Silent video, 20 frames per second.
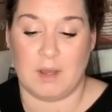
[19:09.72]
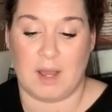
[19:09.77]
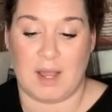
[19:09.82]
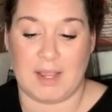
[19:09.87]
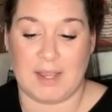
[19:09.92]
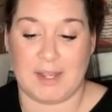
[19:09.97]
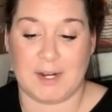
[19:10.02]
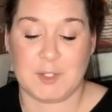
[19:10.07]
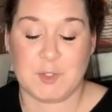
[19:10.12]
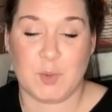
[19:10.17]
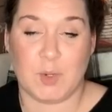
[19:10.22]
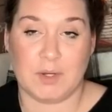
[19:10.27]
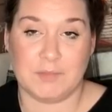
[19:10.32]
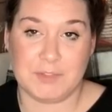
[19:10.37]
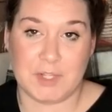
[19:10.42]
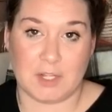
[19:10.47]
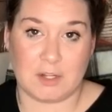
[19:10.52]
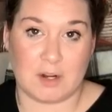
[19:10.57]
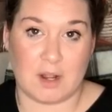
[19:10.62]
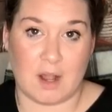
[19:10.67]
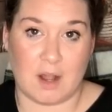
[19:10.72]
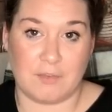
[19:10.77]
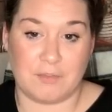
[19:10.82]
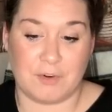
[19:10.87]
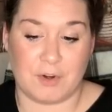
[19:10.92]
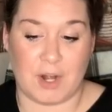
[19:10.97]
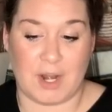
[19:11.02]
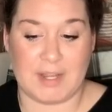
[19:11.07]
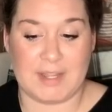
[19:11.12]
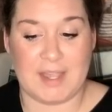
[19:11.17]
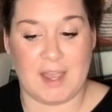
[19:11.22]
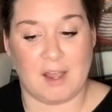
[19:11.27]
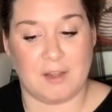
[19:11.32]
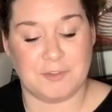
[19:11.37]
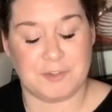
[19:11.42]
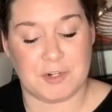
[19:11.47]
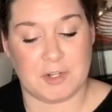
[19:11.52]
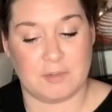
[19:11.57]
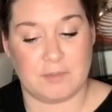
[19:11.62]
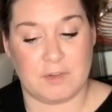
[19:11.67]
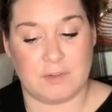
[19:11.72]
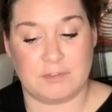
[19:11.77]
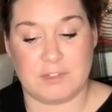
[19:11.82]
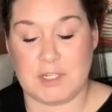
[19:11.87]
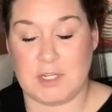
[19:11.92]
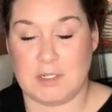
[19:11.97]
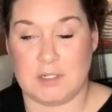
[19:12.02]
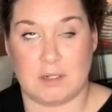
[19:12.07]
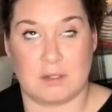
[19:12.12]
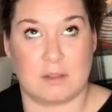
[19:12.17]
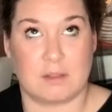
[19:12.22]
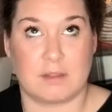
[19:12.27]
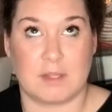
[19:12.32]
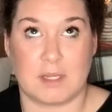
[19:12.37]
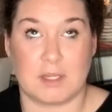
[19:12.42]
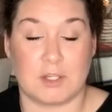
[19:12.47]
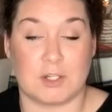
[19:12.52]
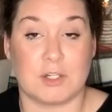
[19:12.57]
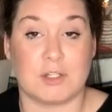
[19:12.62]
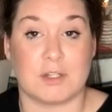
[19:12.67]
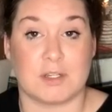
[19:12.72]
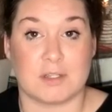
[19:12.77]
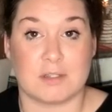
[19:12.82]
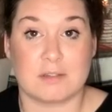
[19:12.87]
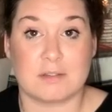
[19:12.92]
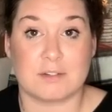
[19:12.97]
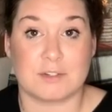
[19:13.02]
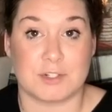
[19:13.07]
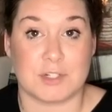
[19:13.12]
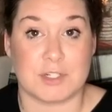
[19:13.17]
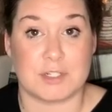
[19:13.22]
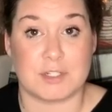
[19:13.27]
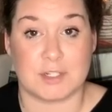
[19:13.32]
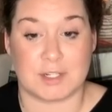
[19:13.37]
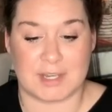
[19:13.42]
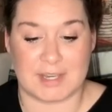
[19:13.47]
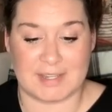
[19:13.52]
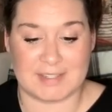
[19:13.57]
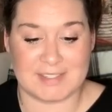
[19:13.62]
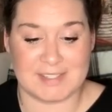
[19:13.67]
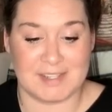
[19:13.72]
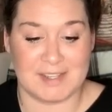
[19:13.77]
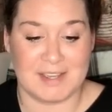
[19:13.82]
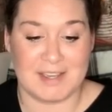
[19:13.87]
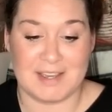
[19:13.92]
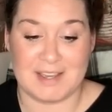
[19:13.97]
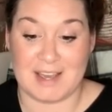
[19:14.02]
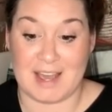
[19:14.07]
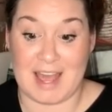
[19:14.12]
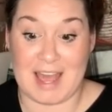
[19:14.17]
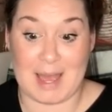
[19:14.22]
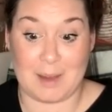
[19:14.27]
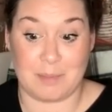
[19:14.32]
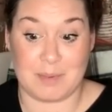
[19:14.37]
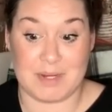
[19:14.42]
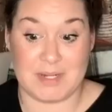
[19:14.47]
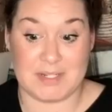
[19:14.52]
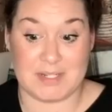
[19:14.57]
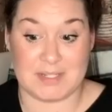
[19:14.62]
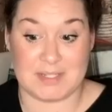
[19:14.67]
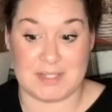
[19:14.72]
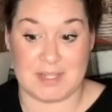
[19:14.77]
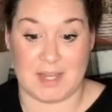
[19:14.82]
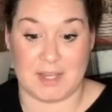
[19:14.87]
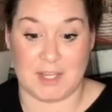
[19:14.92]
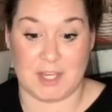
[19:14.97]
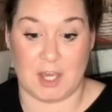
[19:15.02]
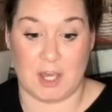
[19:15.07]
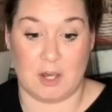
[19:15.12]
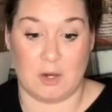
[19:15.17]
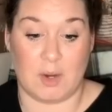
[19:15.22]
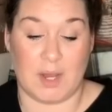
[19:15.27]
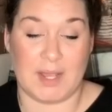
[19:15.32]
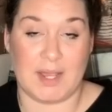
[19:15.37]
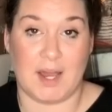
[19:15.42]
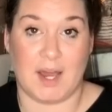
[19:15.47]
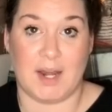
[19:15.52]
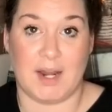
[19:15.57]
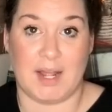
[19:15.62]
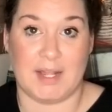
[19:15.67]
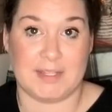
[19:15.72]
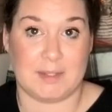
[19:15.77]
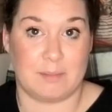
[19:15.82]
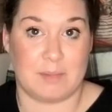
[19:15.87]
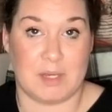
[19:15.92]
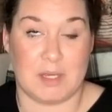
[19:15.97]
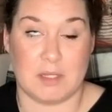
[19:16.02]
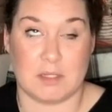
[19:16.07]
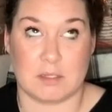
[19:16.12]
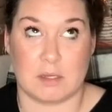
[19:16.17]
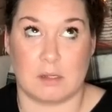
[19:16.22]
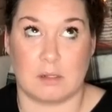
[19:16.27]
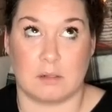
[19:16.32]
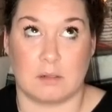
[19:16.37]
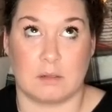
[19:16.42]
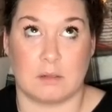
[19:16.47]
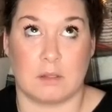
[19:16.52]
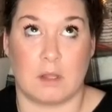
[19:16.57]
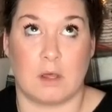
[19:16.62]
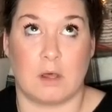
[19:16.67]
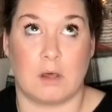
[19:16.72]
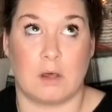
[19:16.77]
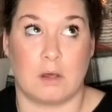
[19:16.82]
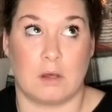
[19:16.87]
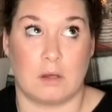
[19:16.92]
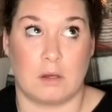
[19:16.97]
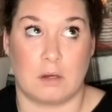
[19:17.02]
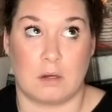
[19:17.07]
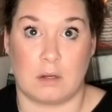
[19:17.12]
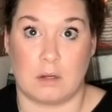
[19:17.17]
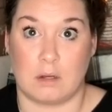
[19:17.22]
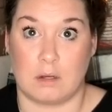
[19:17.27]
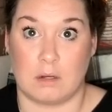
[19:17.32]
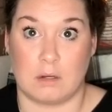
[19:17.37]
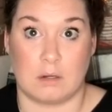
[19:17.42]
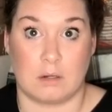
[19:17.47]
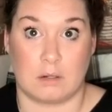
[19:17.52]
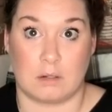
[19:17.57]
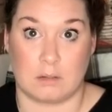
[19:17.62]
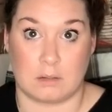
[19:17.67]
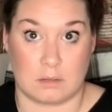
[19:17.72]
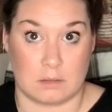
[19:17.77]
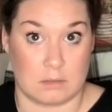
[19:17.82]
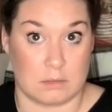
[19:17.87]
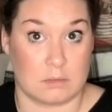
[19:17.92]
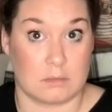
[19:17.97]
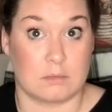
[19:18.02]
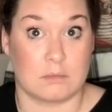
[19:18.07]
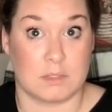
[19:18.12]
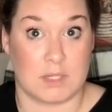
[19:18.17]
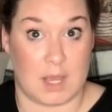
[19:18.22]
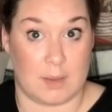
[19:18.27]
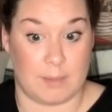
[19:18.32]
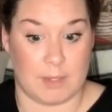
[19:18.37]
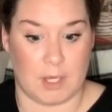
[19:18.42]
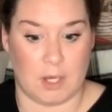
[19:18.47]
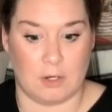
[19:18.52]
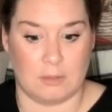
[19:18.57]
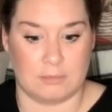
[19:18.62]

I got a $12 offer. I countered at 15 and thank goodness she took it. Happy to see that go. I got it at the bins a long time ago.